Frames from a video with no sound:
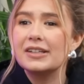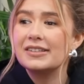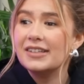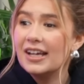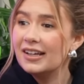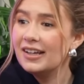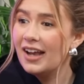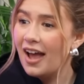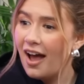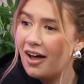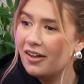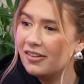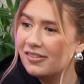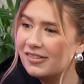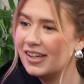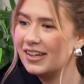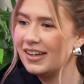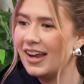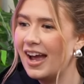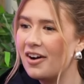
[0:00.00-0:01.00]
like,
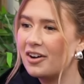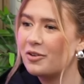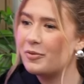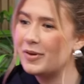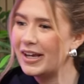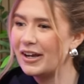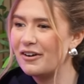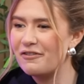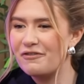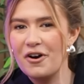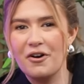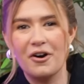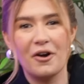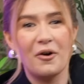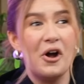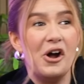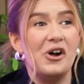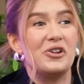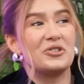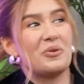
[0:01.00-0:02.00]
Danielle, can we get a
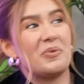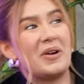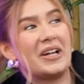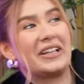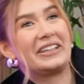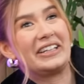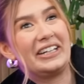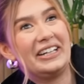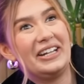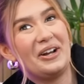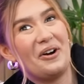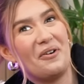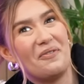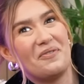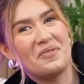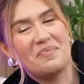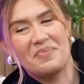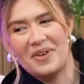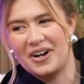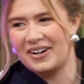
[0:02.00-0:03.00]
photo? So I'm like leaning
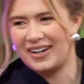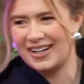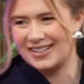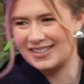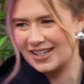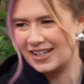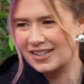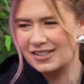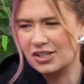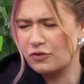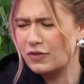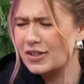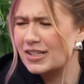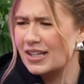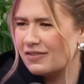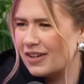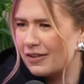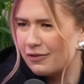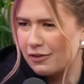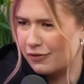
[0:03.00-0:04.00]
over the barricade, taking selfies.
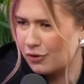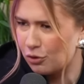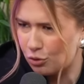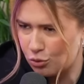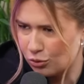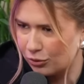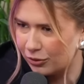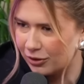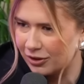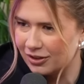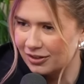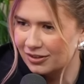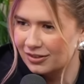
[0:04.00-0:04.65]
I've never felt cooler.